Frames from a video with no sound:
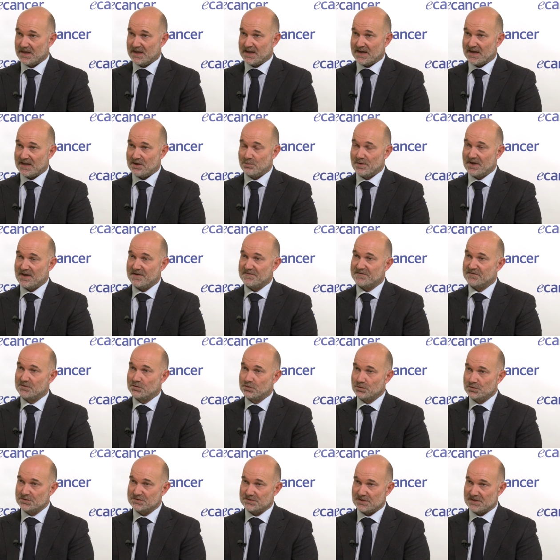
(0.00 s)
And we have
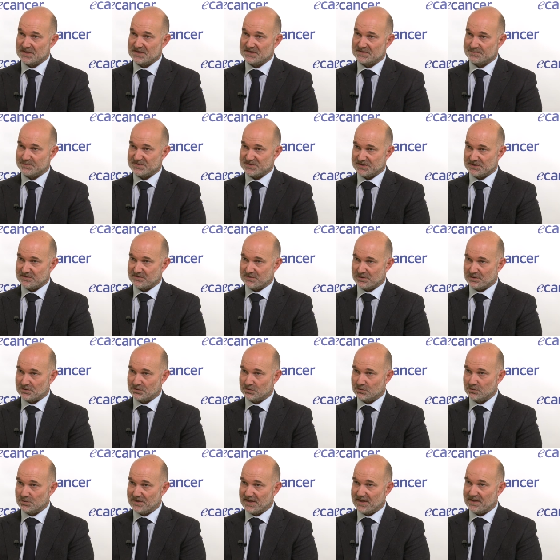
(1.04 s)
two studies
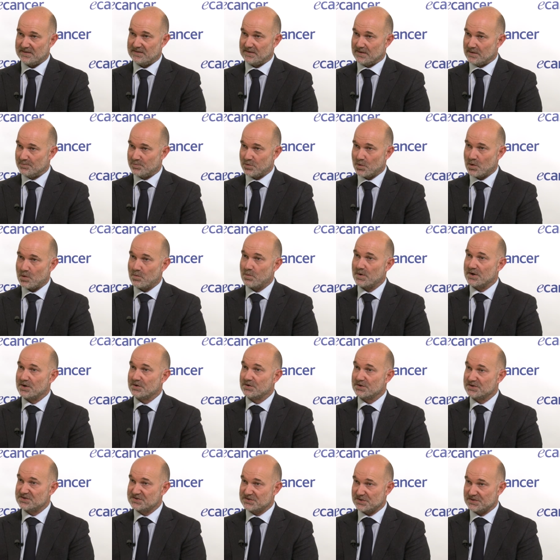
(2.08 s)
presented today, the IMPOWER
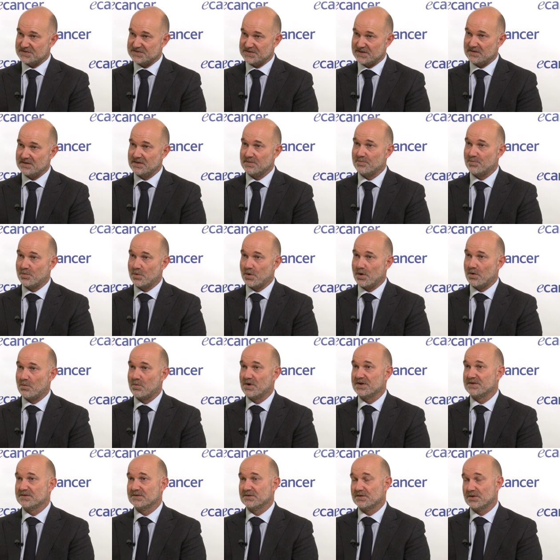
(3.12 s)
130 and the IMPOWER
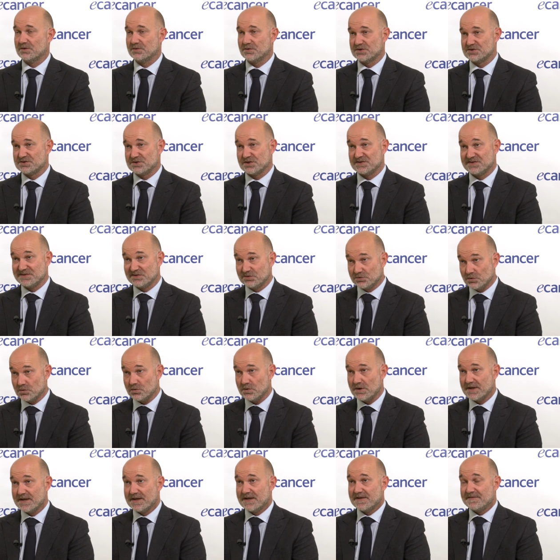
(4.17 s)
132,
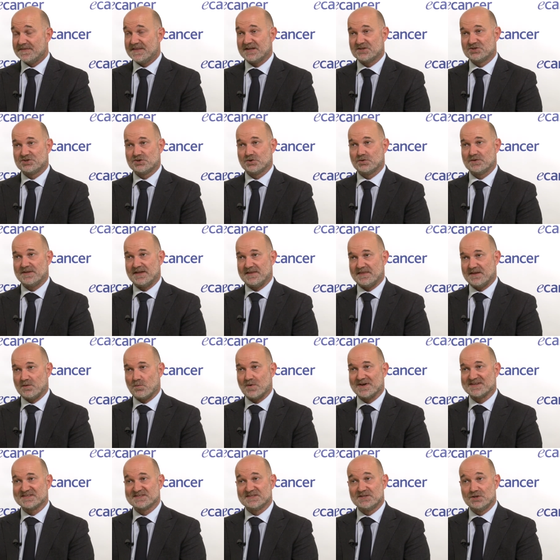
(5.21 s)
that show that there
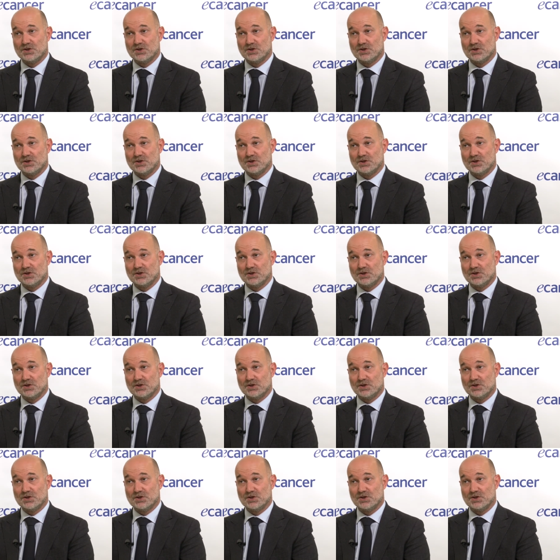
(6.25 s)
was